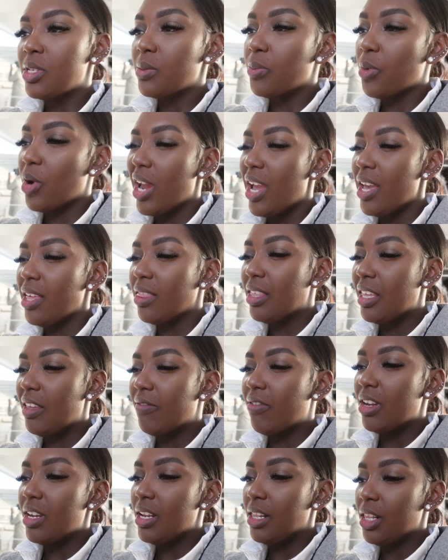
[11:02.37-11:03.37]
spraying the
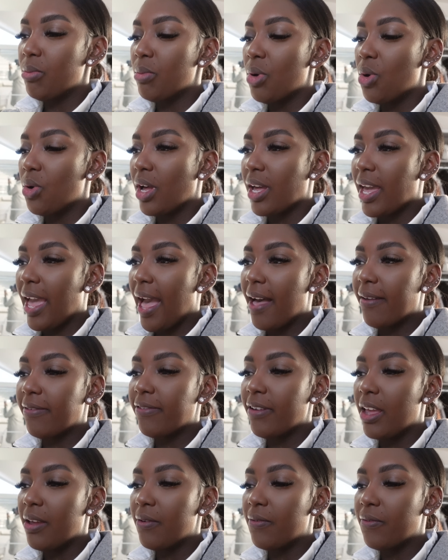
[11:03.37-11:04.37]
Vanilla Mocha
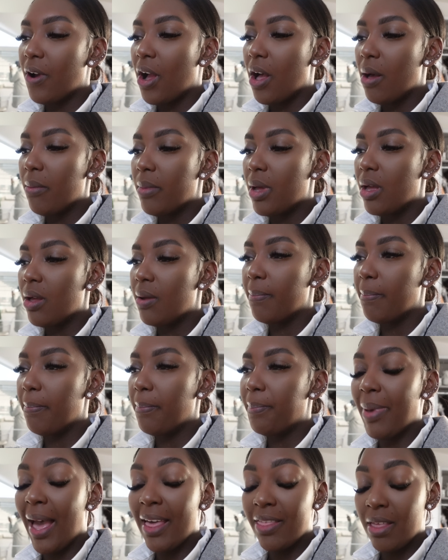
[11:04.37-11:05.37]
Cafe
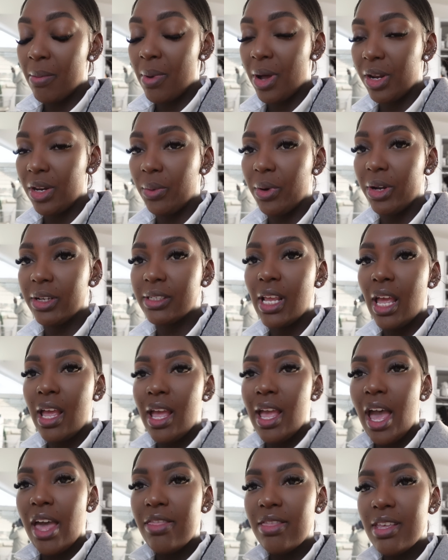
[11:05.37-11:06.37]
from Bath & Body Works,
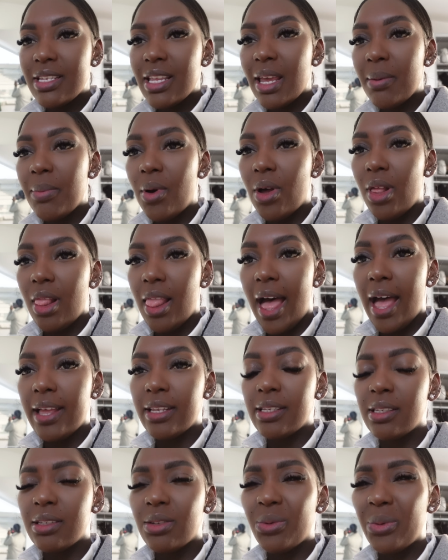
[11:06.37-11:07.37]
and this I bought
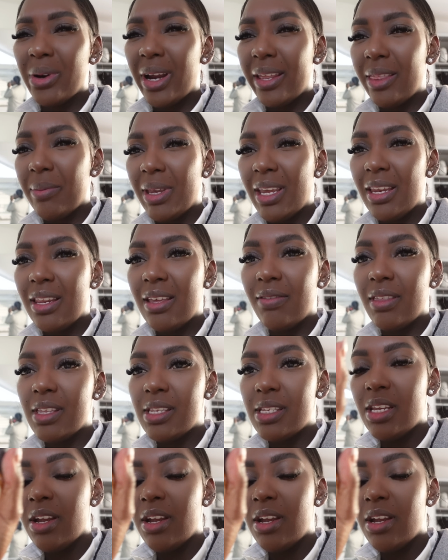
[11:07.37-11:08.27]
last or at the beginning of this